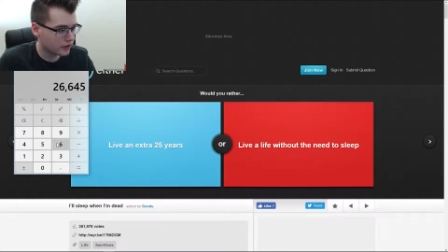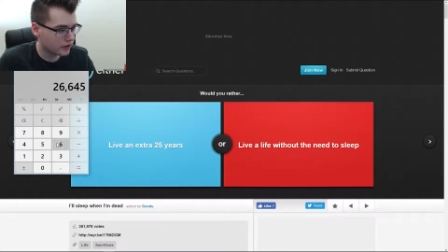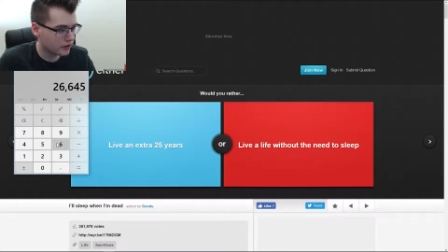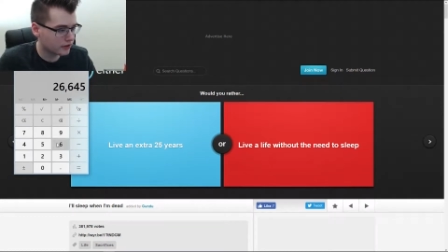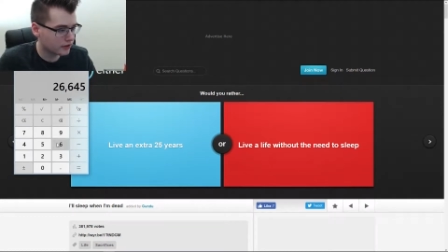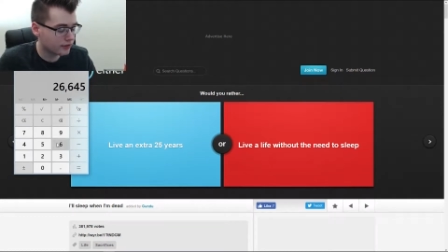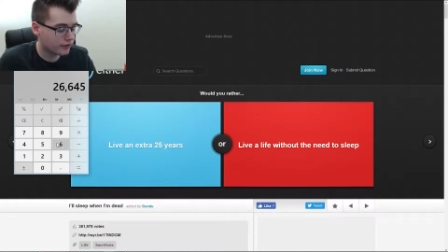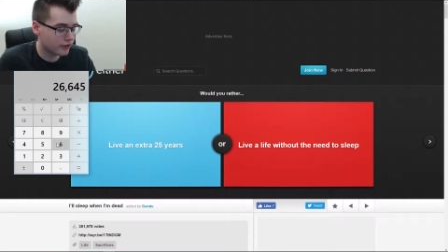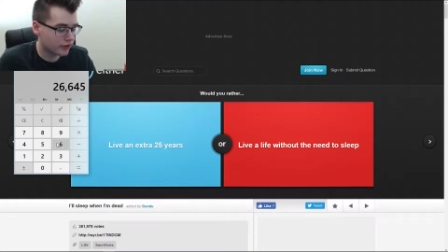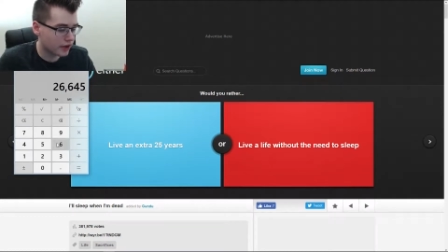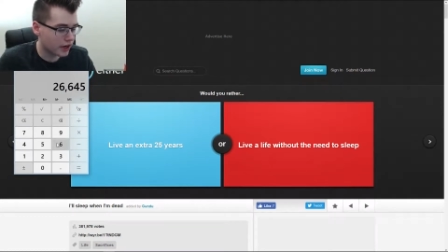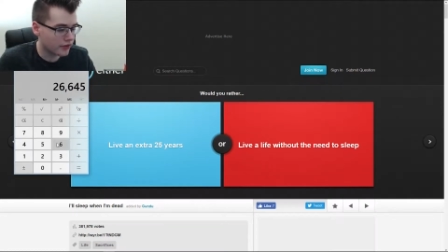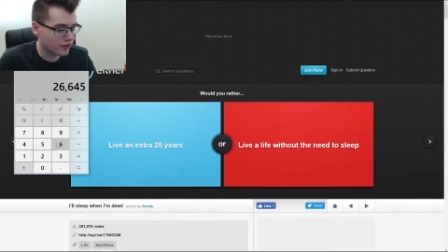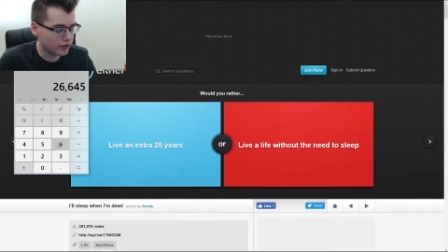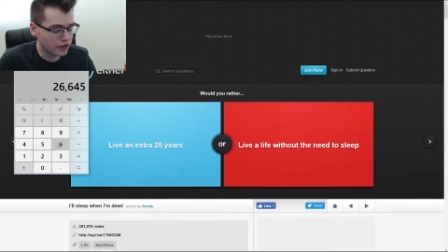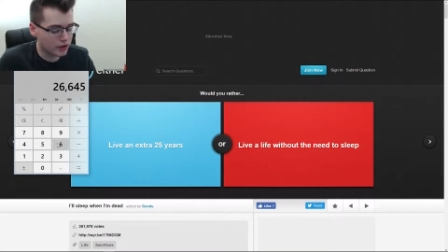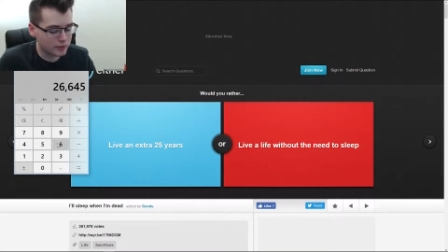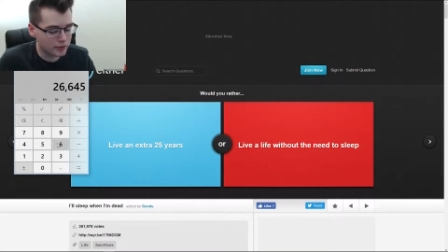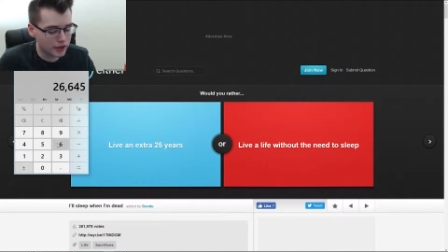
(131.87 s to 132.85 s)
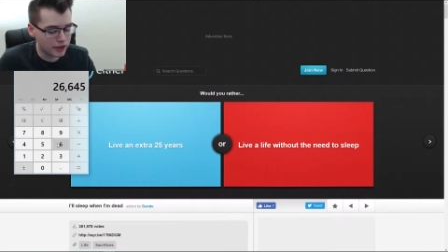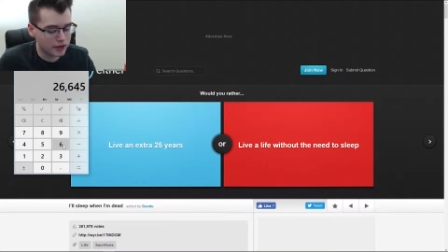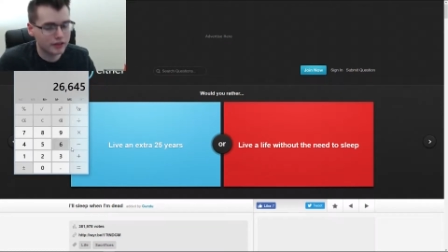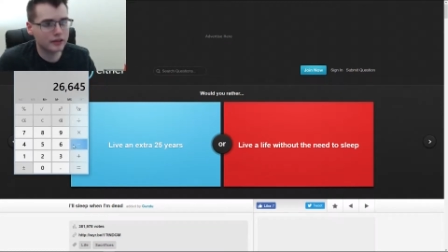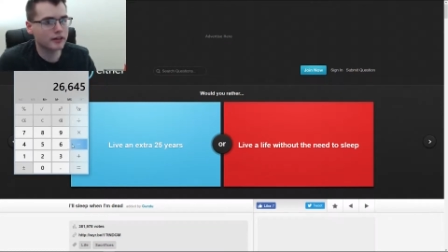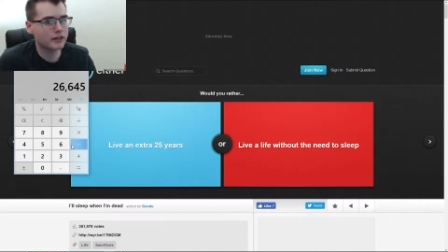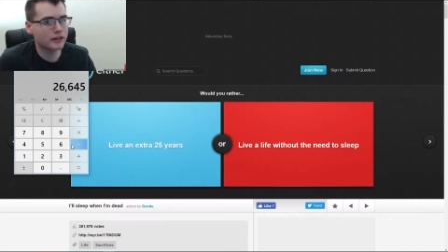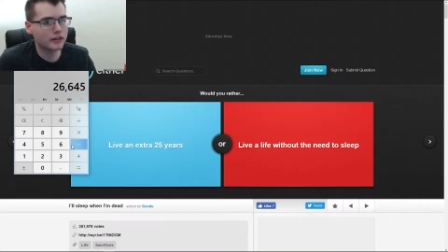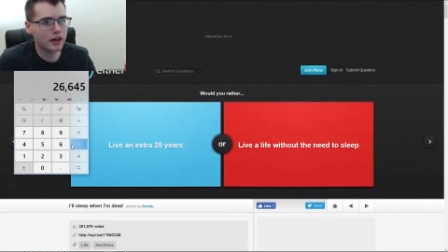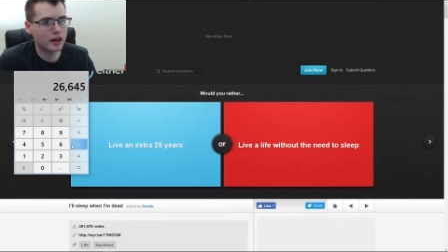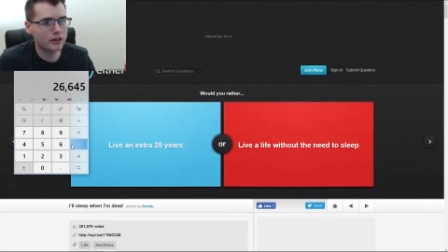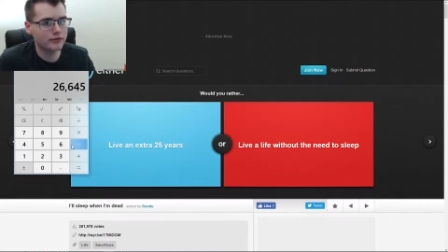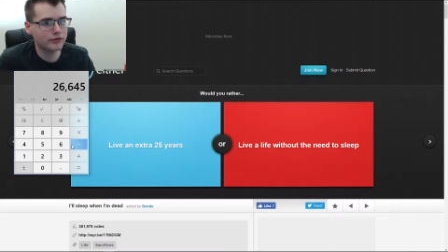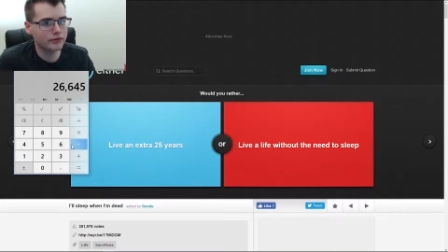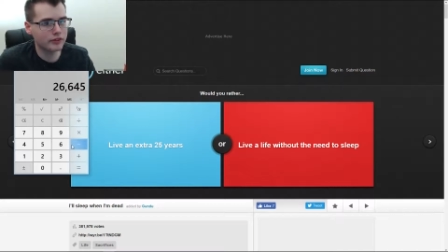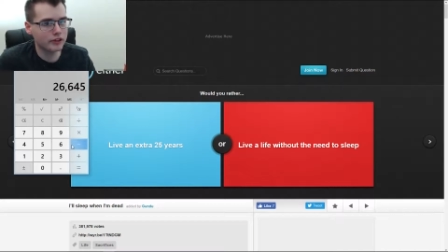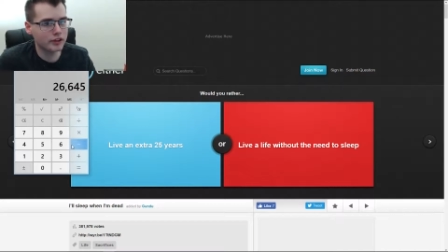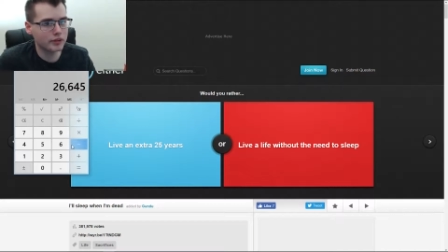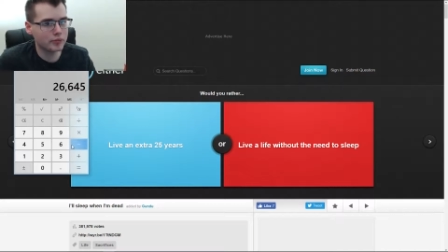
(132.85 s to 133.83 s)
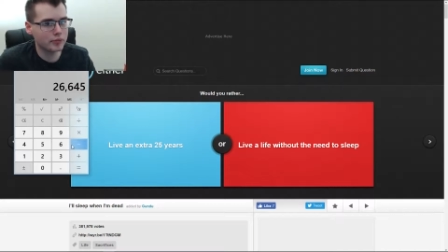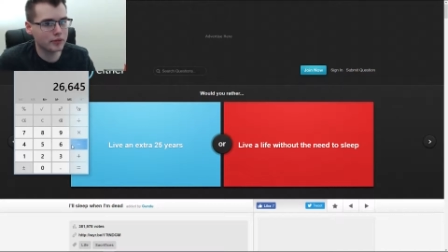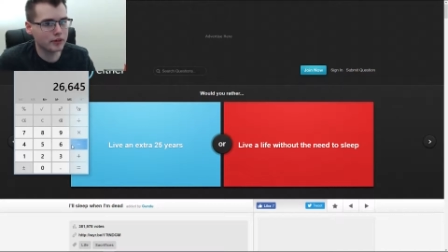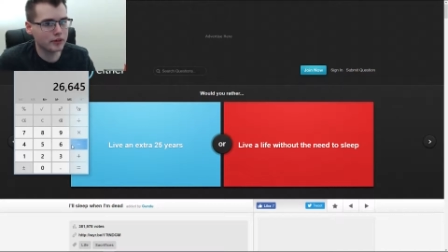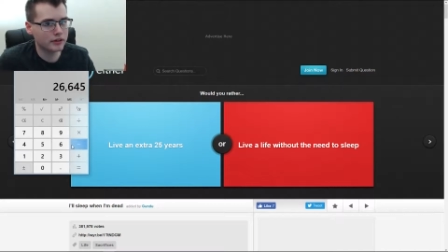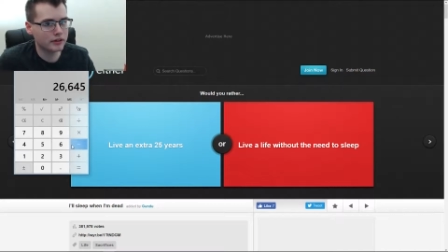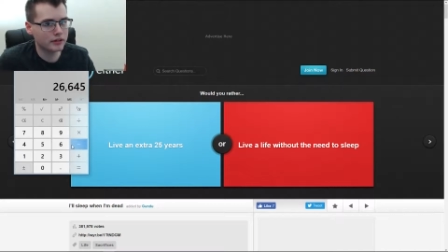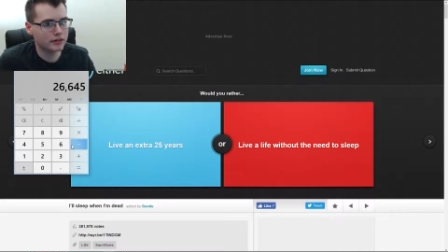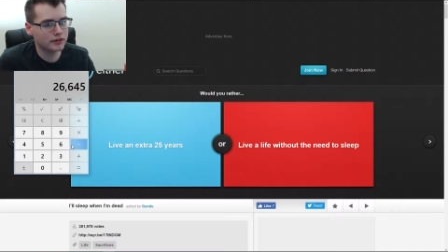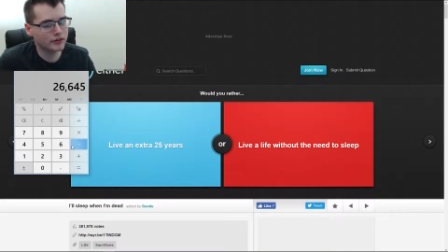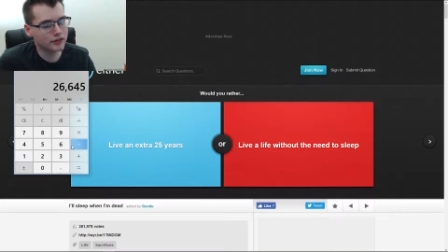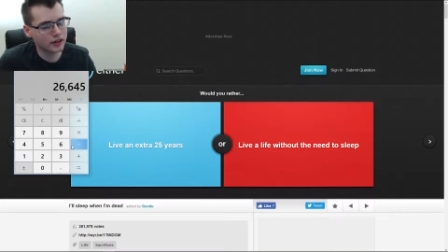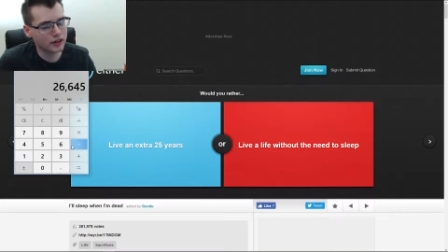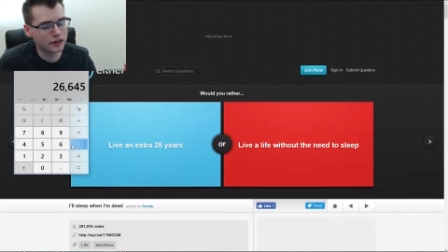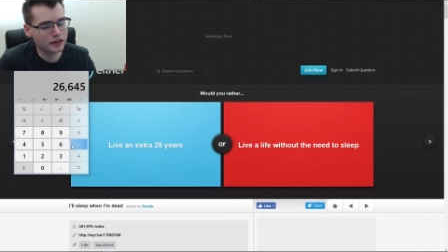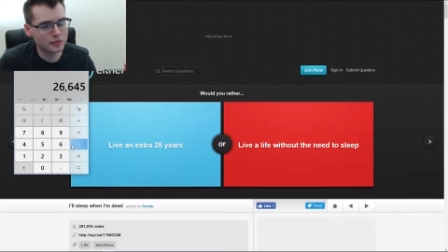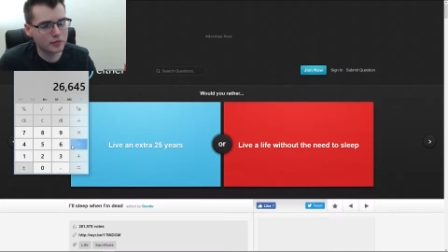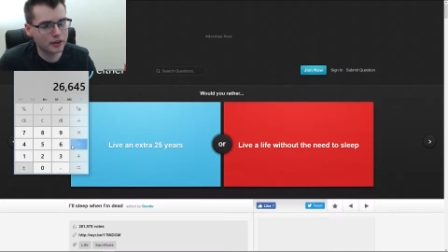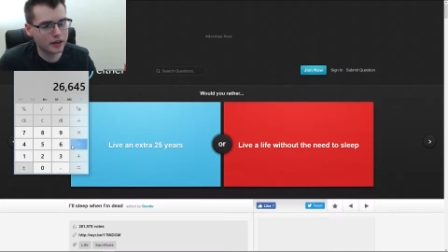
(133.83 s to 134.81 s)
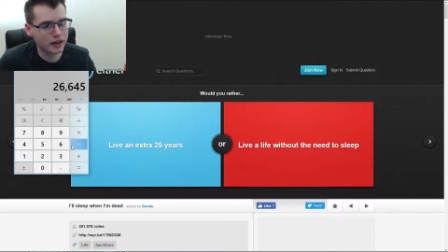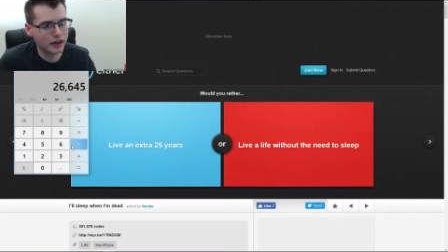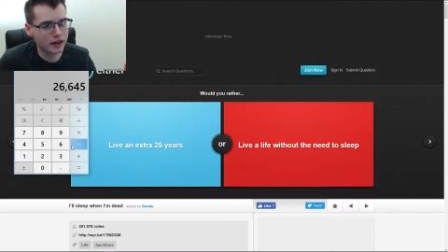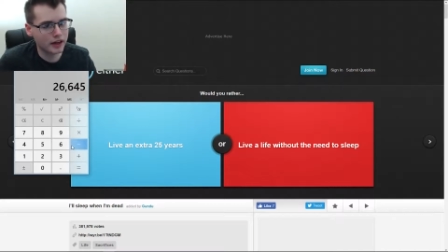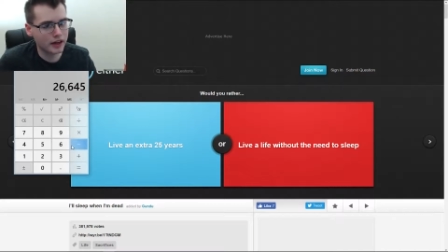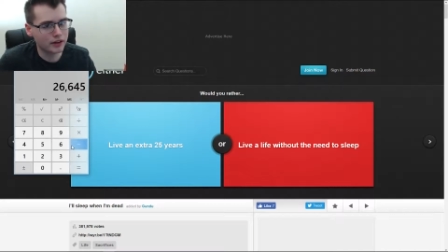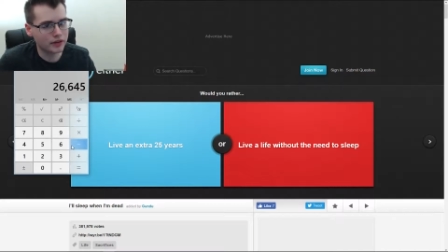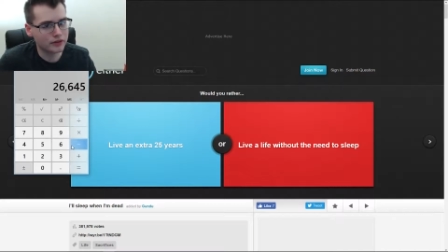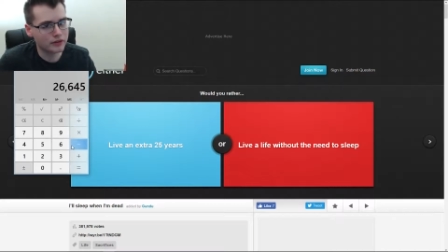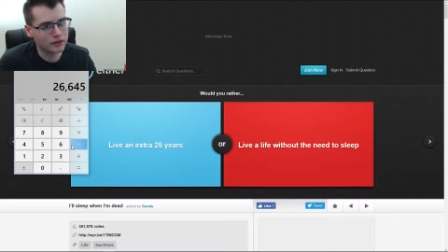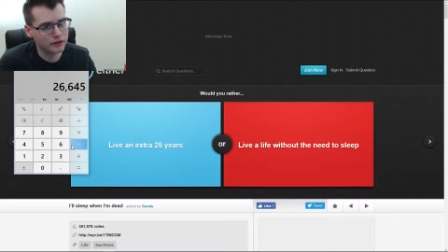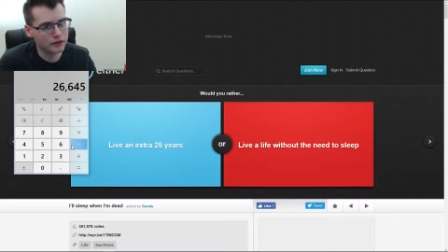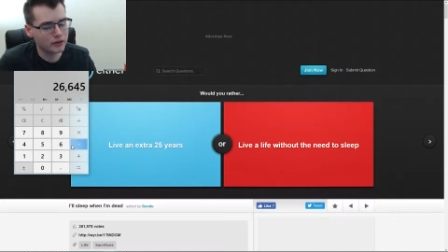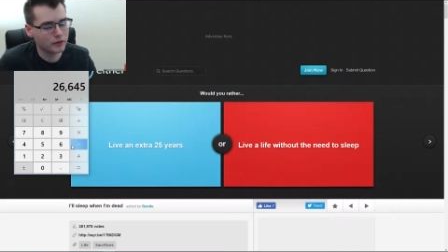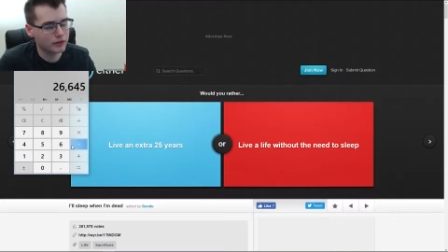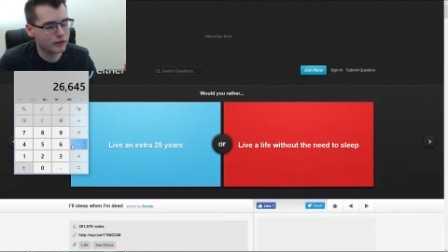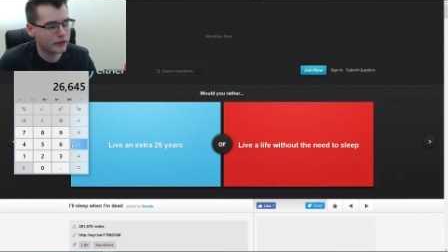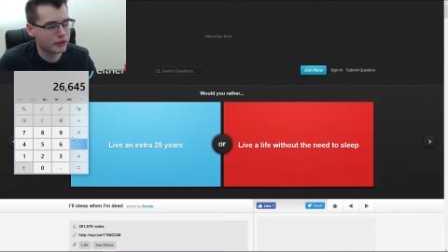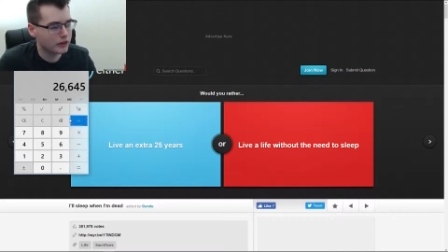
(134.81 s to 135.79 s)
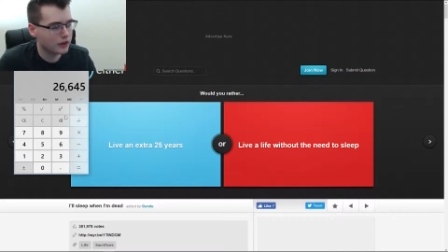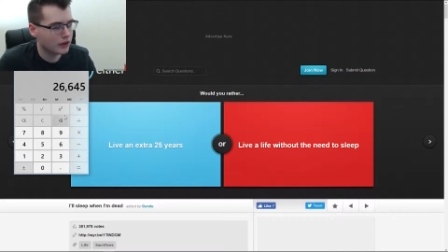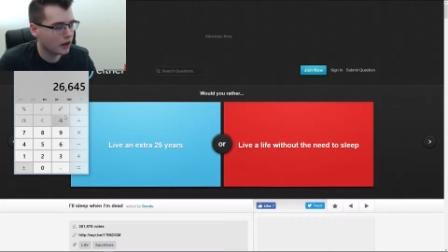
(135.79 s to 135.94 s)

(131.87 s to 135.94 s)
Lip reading: Forever. I'm not going to account for leap year. It's not going to be that accurate. Deal with it.